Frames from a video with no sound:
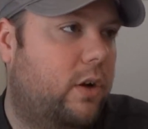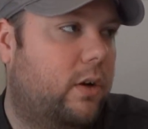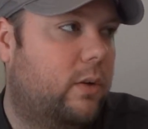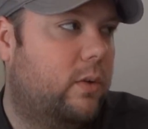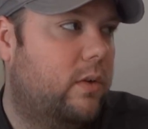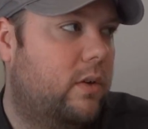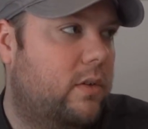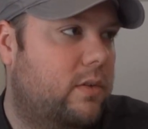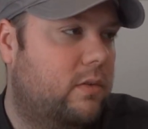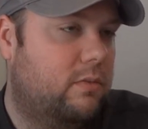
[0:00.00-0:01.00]
know,
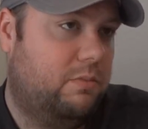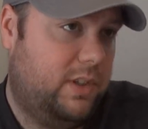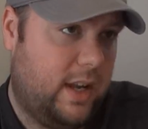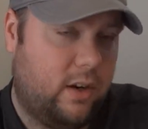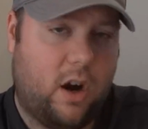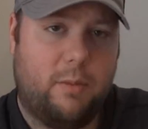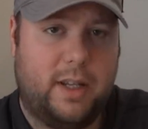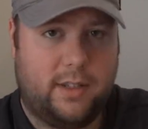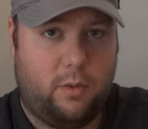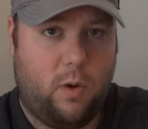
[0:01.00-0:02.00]
Zendikar
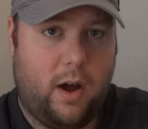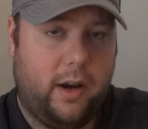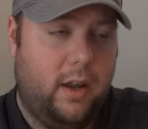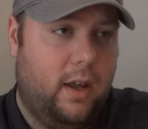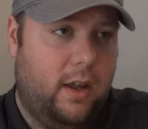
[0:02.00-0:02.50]
because they want